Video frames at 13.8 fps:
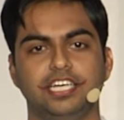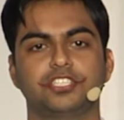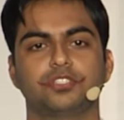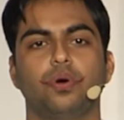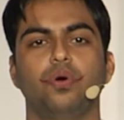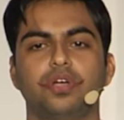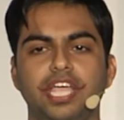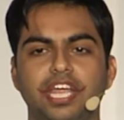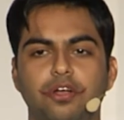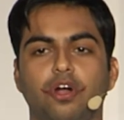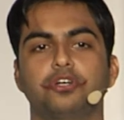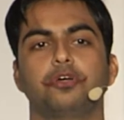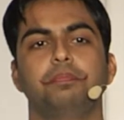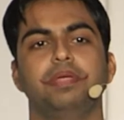it's okay
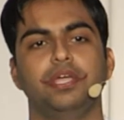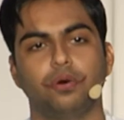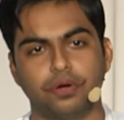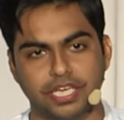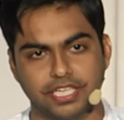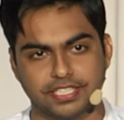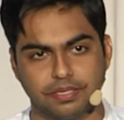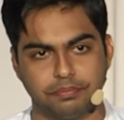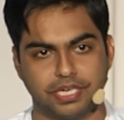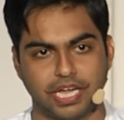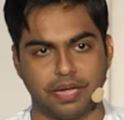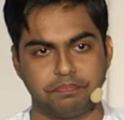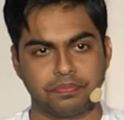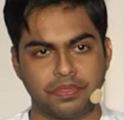not to be okay
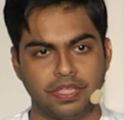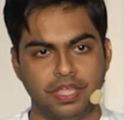sometime?